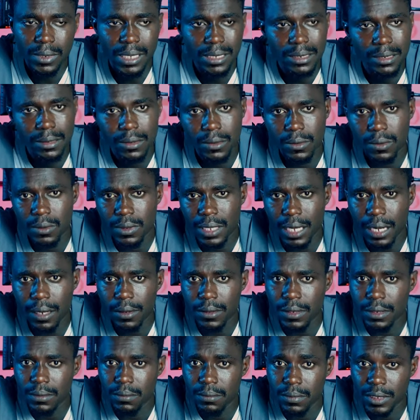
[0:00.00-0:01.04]
thirty-two
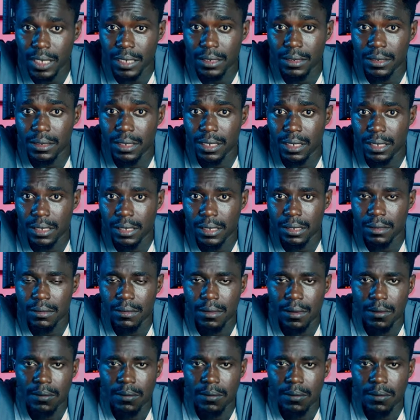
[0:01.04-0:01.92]
thousand textures,